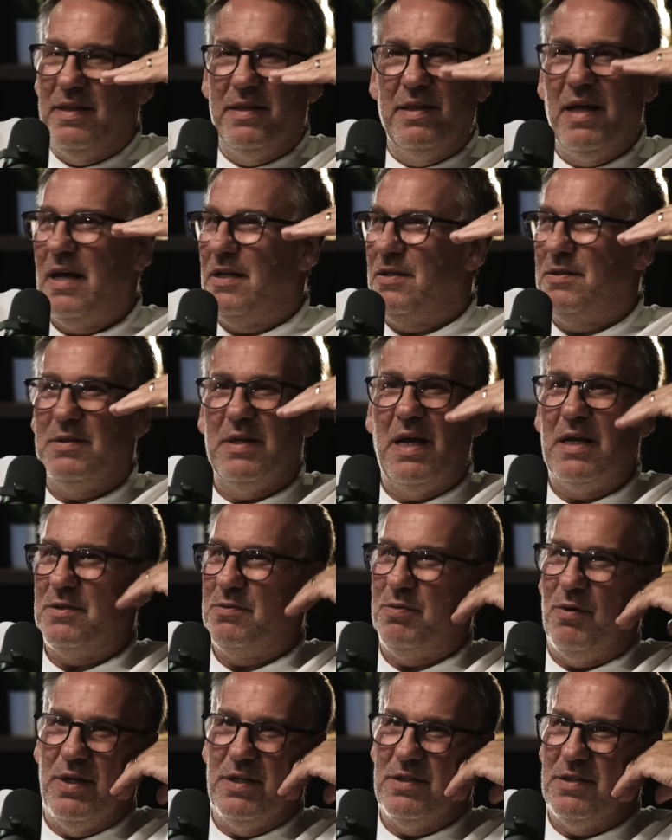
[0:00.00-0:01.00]
That's
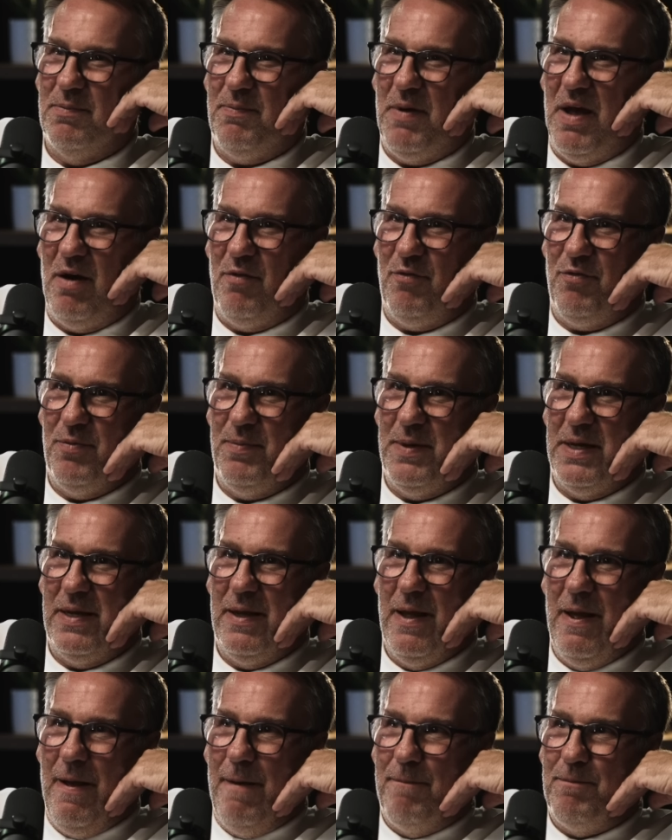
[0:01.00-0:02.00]
that's what it's about for
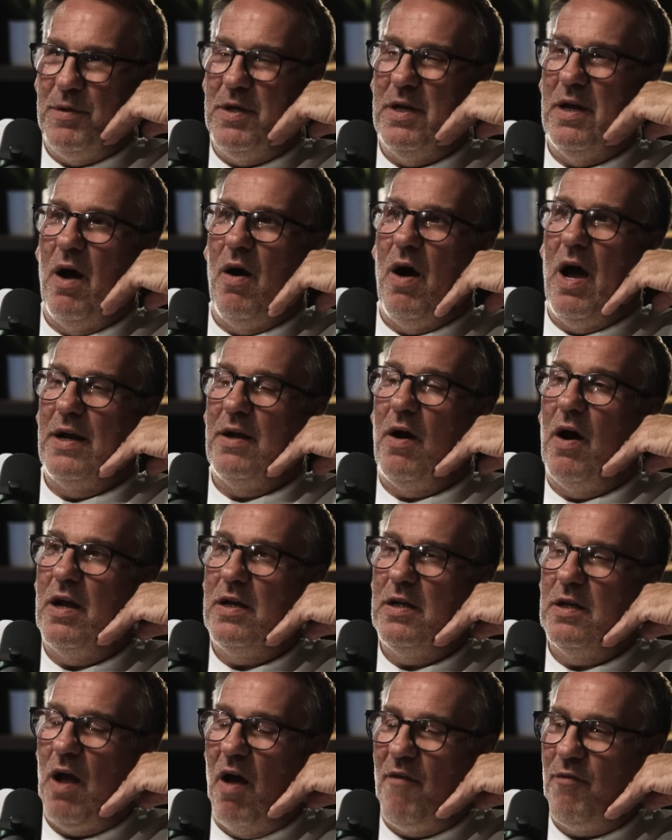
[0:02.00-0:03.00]
me. You know, and I
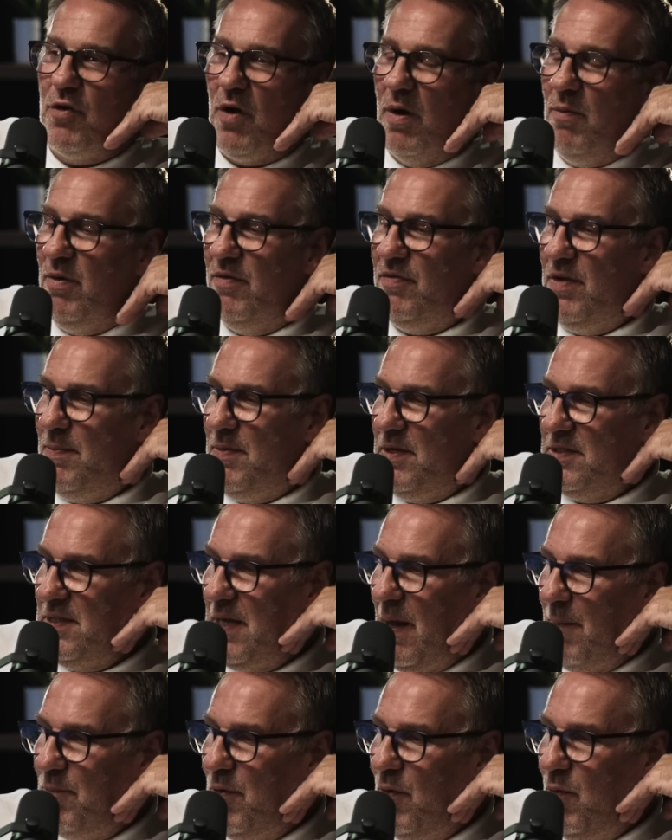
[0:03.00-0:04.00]
only I've gone with him as
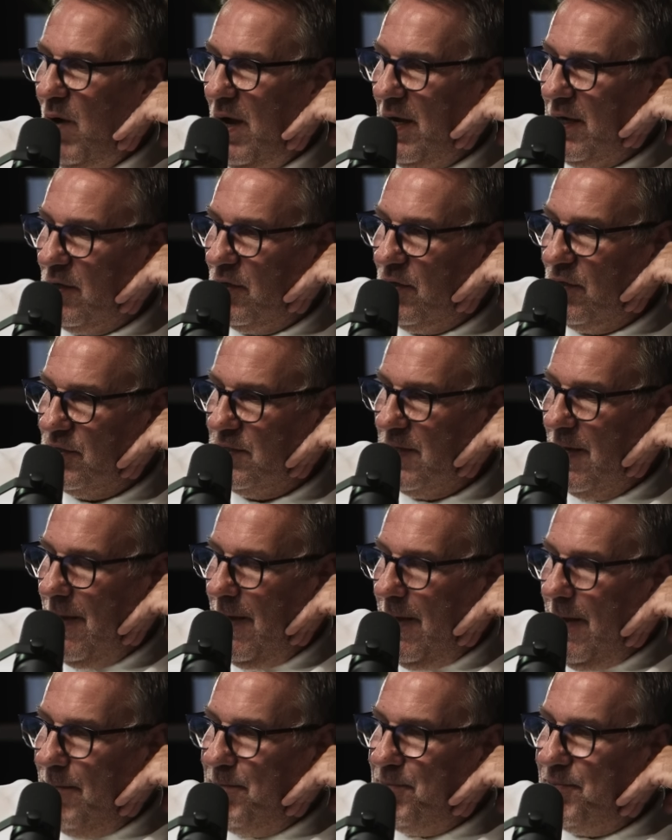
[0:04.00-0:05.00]
number one because
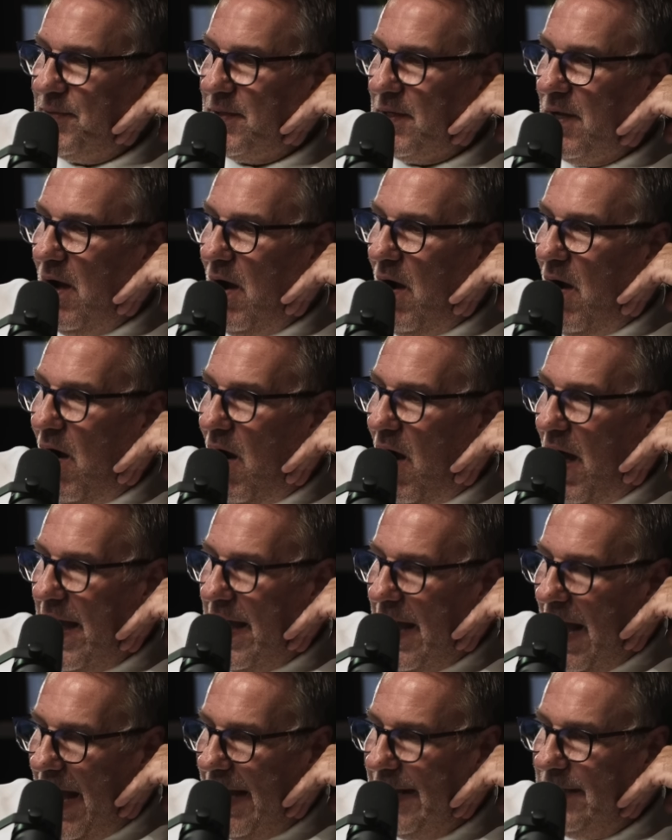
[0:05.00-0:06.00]

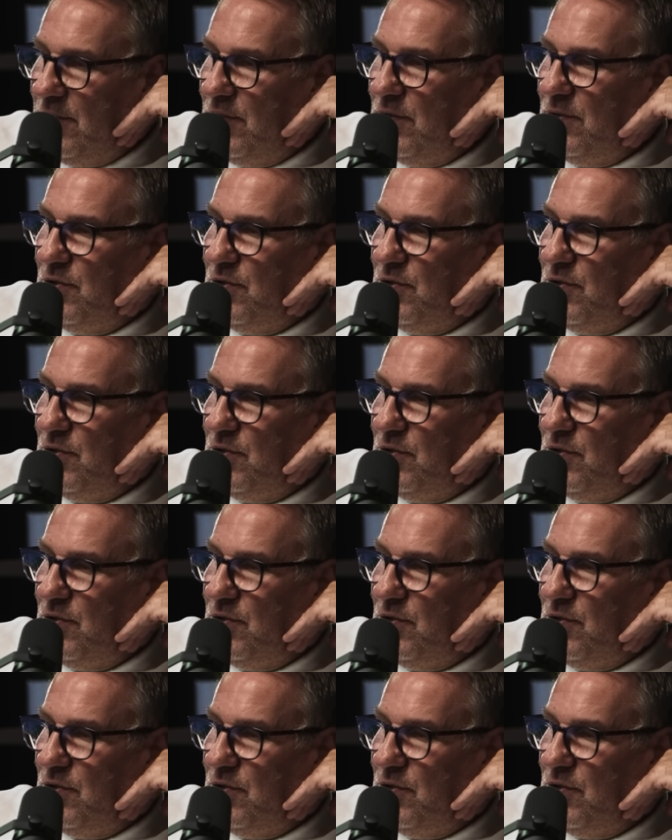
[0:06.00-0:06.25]
I ain't